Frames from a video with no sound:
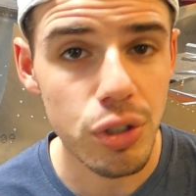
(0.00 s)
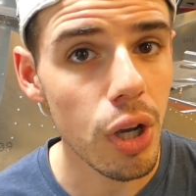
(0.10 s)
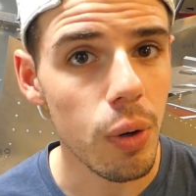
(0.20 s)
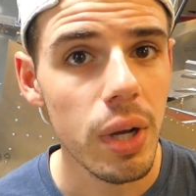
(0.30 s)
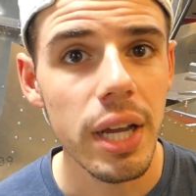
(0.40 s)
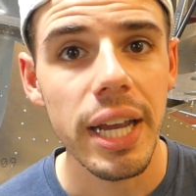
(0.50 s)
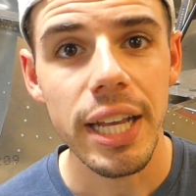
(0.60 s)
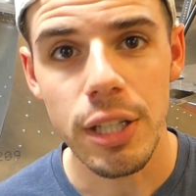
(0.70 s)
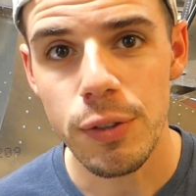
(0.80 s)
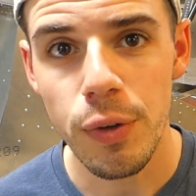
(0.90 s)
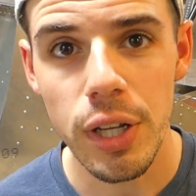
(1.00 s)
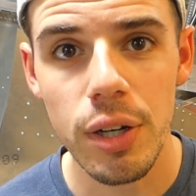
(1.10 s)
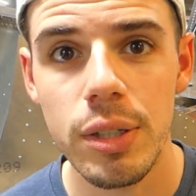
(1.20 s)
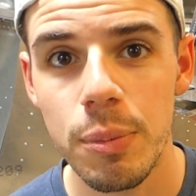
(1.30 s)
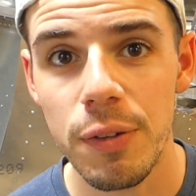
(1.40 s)
So in this
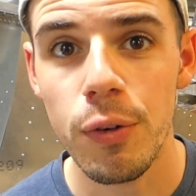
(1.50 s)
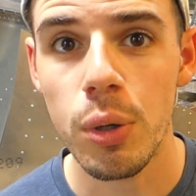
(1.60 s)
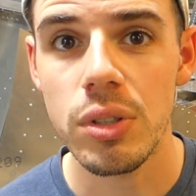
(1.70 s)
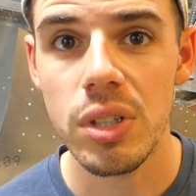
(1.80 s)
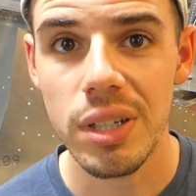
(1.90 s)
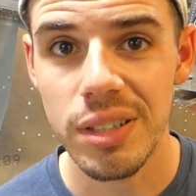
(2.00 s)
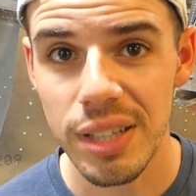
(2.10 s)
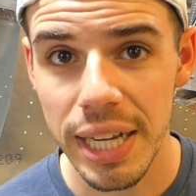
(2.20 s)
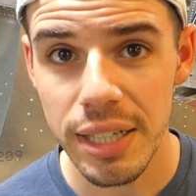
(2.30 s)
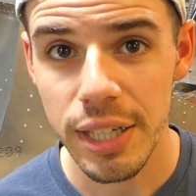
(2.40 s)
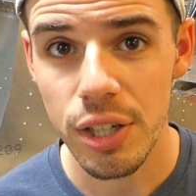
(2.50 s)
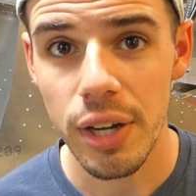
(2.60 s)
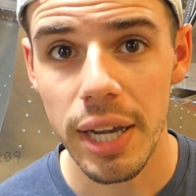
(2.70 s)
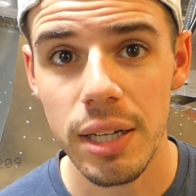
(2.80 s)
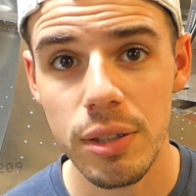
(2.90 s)
video, I'm going to be focusing on the landing
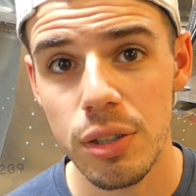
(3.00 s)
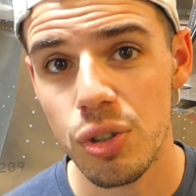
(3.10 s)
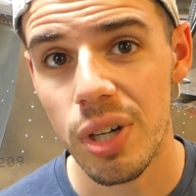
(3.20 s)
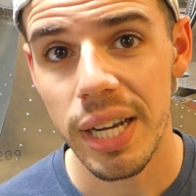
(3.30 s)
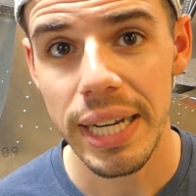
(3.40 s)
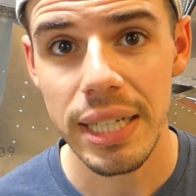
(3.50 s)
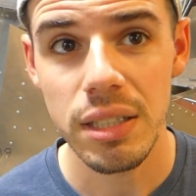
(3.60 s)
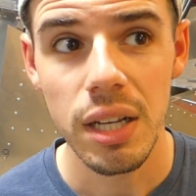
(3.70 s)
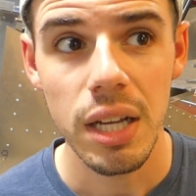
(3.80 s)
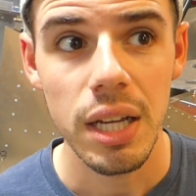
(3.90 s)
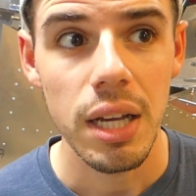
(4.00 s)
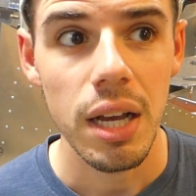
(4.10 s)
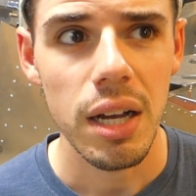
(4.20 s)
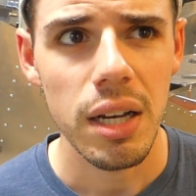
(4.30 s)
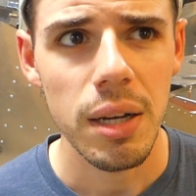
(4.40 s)
gear, and I'm going to try and
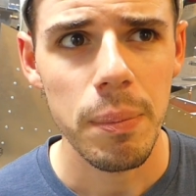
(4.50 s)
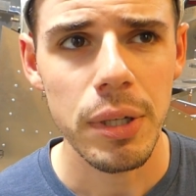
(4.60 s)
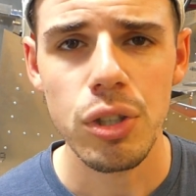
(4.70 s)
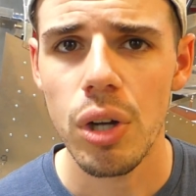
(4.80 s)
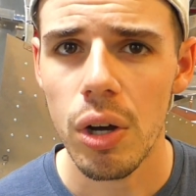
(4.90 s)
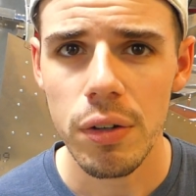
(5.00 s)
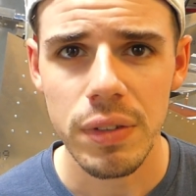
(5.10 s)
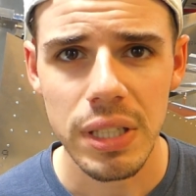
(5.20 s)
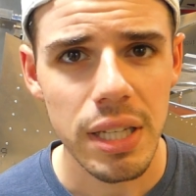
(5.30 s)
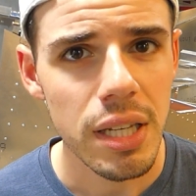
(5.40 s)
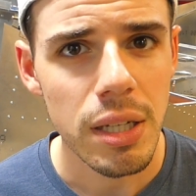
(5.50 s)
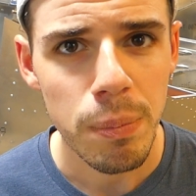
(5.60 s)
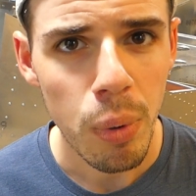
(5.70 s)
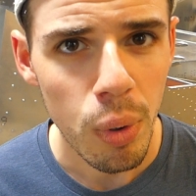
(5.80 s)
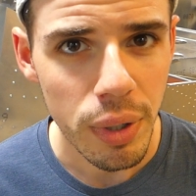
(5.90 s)
uh, mention all of the key
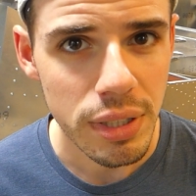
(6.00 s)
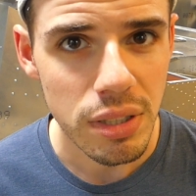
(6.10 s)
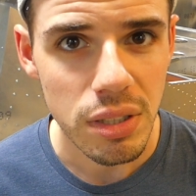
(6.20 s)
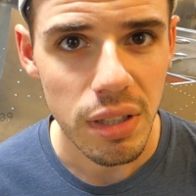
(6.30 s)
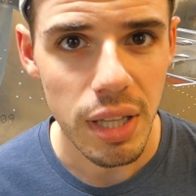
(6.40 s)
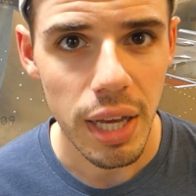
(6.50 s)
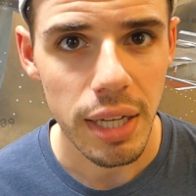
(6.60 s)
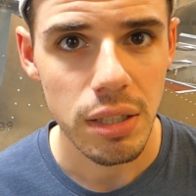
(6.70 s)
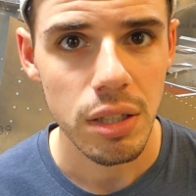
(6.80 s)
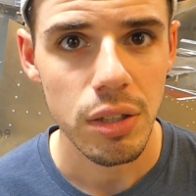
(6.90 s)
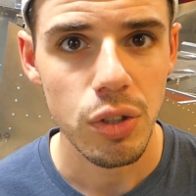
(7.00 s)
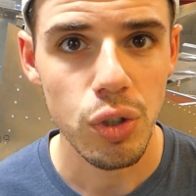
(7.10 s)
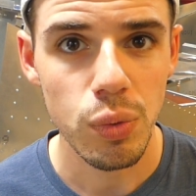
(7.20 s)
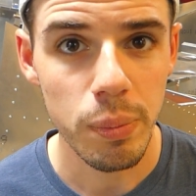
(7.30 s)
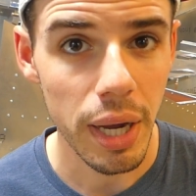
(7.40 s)
points that
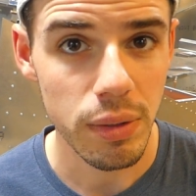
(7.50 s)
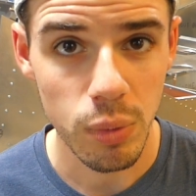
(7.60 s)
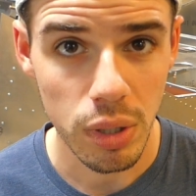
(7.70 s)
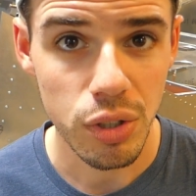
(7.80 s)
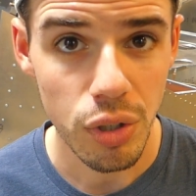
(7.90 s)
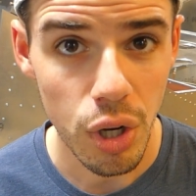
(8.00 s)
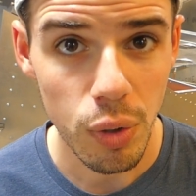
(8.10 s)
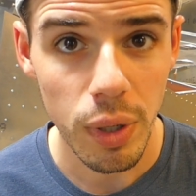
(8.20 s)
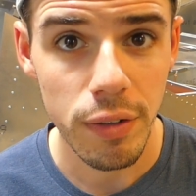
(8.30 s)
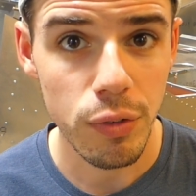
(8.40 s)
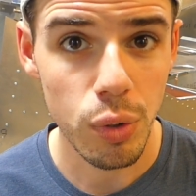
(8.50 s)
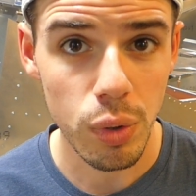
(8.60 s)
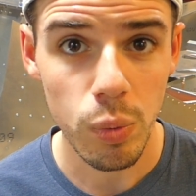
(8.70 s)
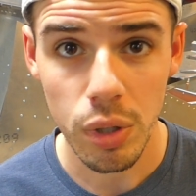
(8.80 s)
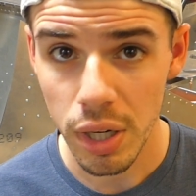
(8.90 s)
you might want to know if
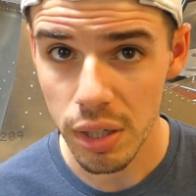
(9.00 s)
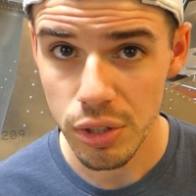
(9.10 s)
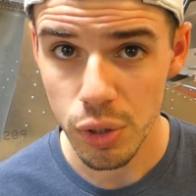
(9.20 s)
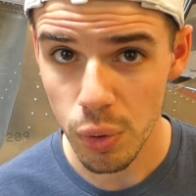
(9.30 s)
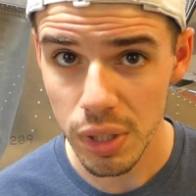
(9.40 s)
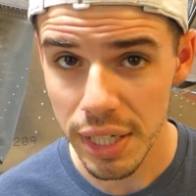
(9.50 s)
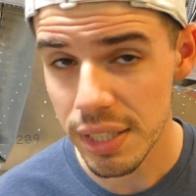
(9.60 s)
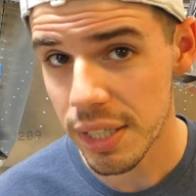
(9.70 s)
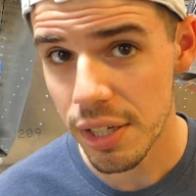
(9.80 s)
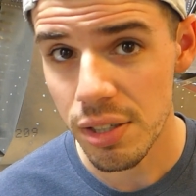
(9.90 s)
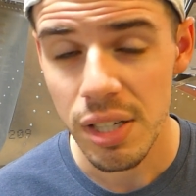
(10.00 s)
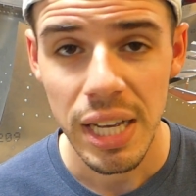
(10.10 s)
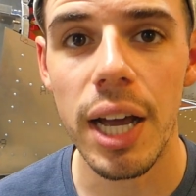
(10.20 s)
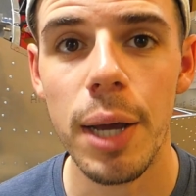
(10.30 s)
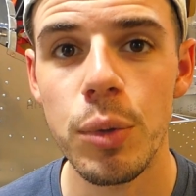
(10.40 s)
you're working on your landing gear.
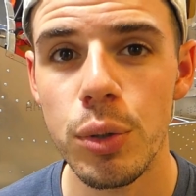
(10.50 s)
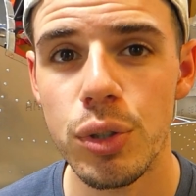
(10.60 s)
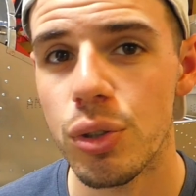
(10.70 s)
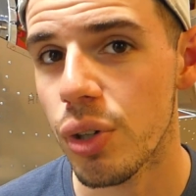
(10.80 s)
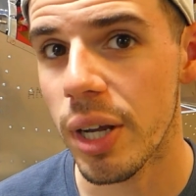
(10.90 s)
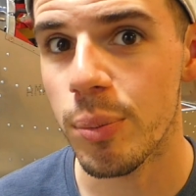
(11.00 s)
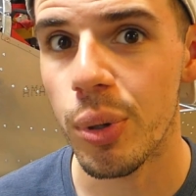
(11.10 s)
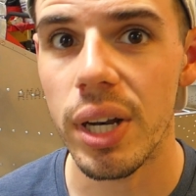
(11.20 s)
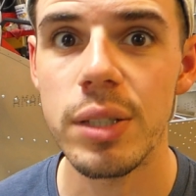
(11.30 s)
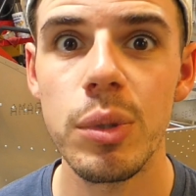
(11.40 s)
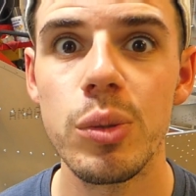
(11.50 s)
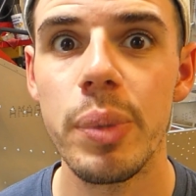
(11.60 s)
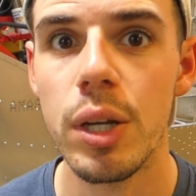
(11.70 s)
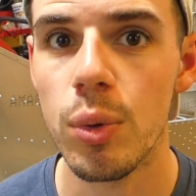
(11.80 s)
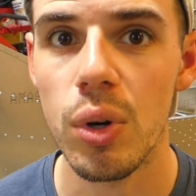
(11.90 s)
I'm going to try and put as much
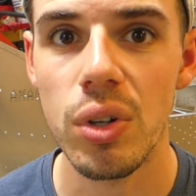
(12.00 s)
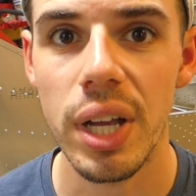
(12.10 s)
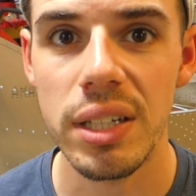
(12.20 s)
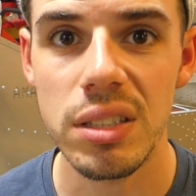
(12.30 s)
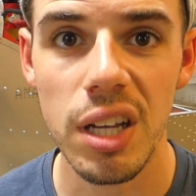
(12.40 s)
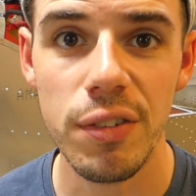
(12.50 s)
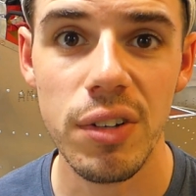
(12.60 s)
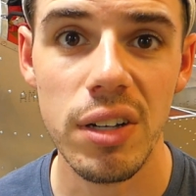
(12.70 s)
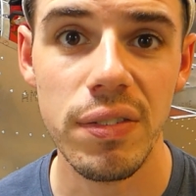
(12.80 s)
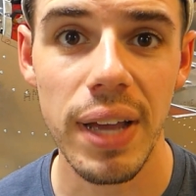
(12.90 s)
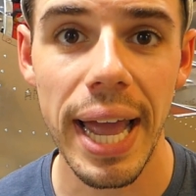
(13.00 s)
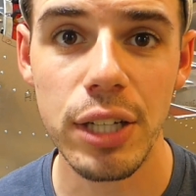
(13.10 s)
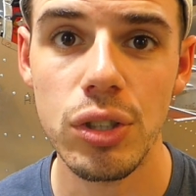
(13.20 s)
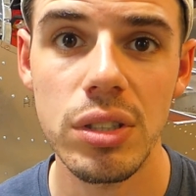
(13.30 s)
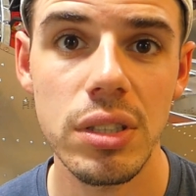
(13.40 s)
B-roll and stuff of
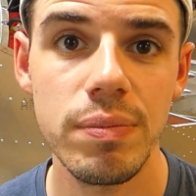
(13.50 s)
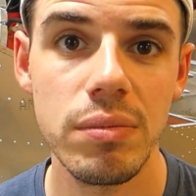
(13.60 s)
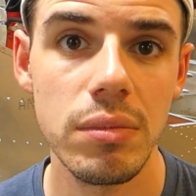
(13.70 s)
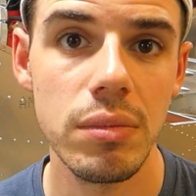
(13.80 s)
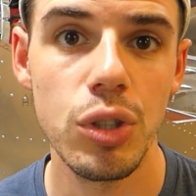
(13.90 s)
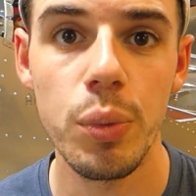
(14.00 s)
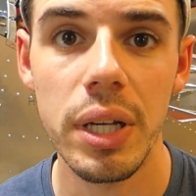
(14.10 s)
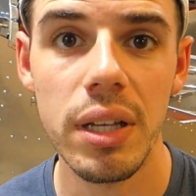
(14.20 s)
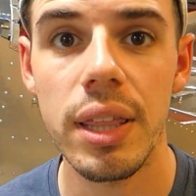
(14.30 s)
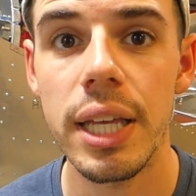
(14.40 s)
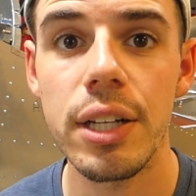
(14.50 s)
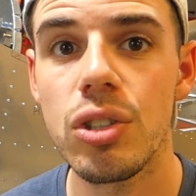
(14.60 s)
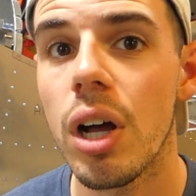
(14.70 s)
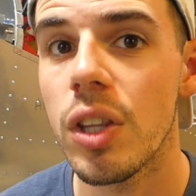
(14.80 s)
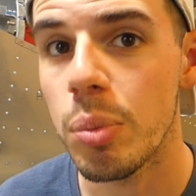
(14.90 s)
actually doing
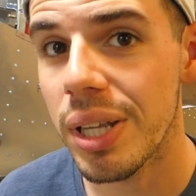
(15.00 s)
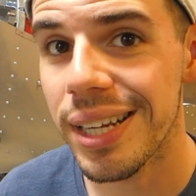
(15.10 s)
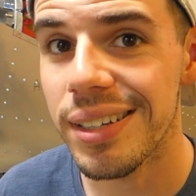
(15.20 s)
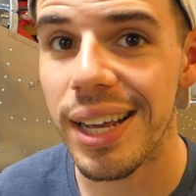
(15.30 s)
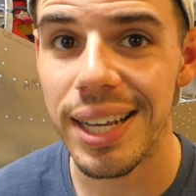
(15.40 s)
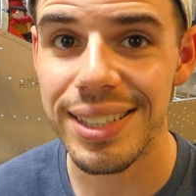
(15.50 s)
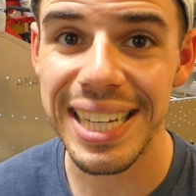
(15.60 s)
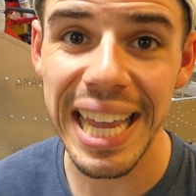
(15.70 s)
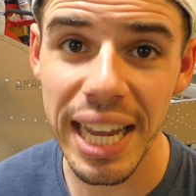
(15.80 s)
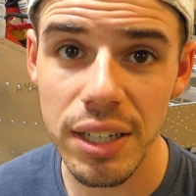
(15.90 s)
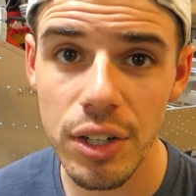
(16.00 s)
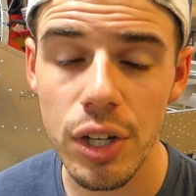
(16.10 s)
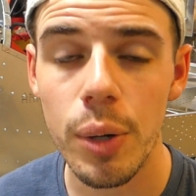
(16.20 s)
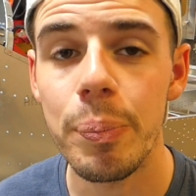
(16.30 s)
things on the plane as I can in here.